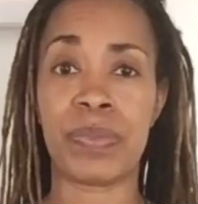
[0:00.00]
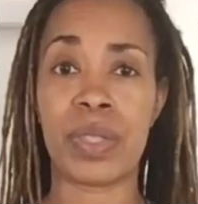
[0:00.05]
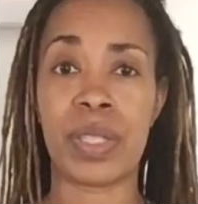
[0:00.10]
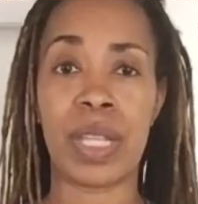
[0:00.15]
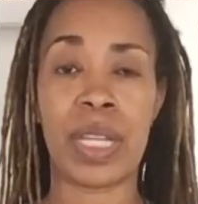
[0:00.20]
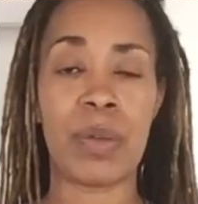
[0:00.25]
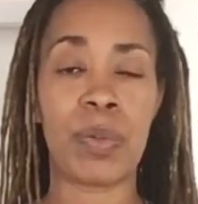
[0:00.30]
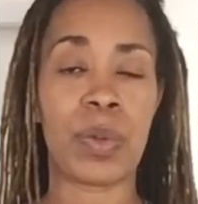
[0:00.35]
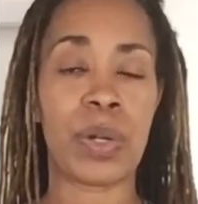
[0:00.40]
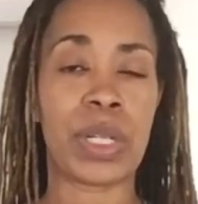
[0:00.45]

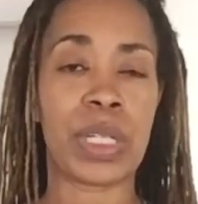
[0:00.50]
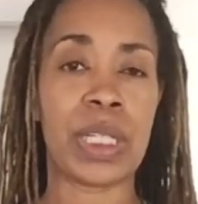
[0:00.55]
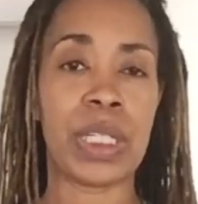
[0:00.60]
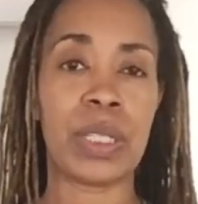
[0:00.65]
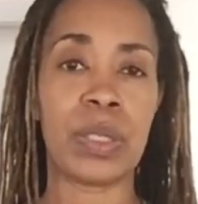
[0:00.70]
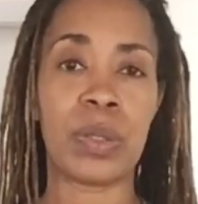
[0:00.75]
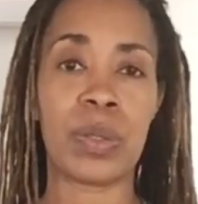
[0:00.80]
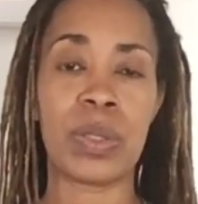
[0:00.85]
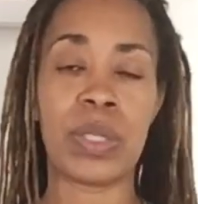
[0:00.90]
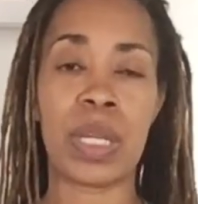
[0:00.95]
They were
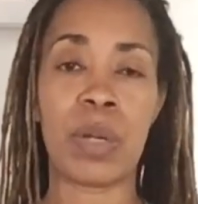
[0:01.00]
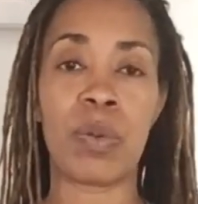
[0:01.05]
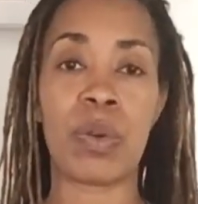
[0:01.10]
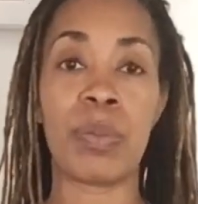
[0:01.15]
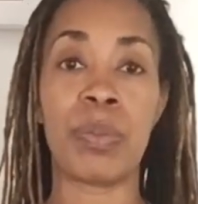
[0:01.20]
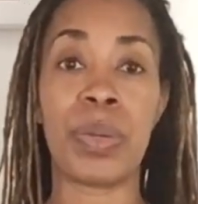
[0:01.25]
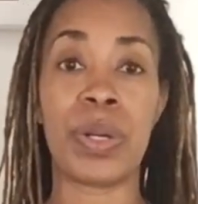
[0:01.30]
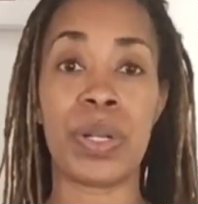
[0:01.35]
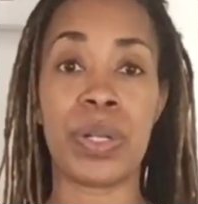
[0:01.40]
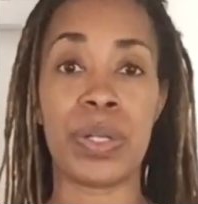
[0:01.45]
killed, they were
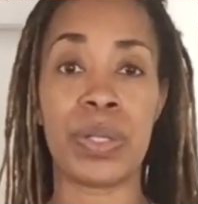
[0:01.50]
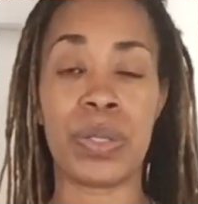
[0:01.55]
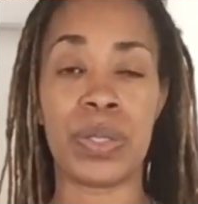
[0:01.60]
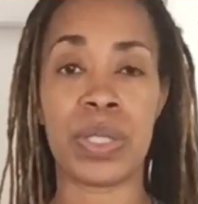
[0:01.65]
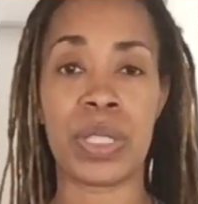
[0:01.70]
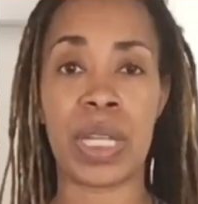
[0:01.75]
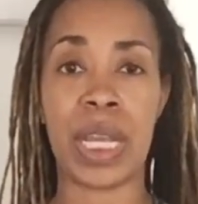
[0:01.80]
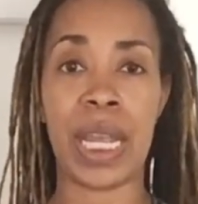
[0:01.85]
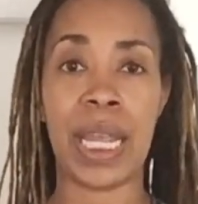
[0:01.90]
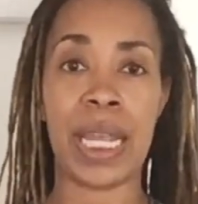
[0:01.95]

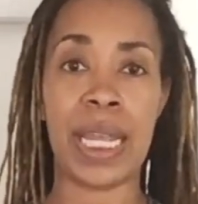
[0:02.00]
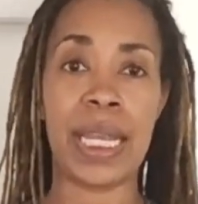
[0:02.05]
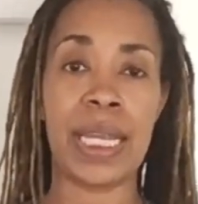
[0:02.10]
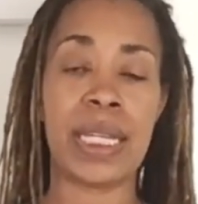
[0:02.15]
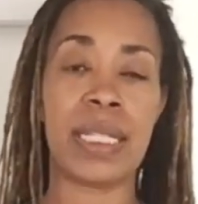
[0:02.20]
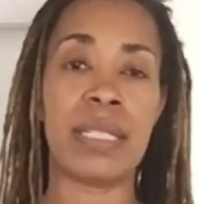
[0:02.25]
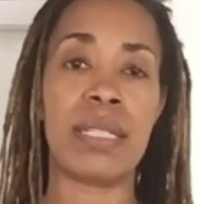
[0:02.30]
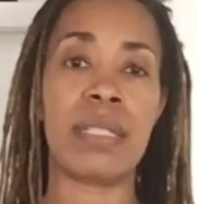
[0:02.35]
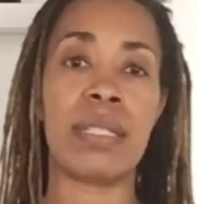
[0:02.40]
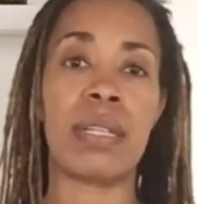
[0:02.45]
burned,
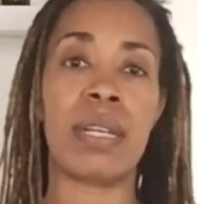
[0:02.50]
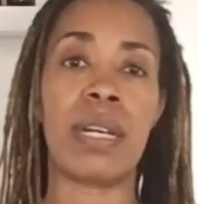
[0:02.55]
and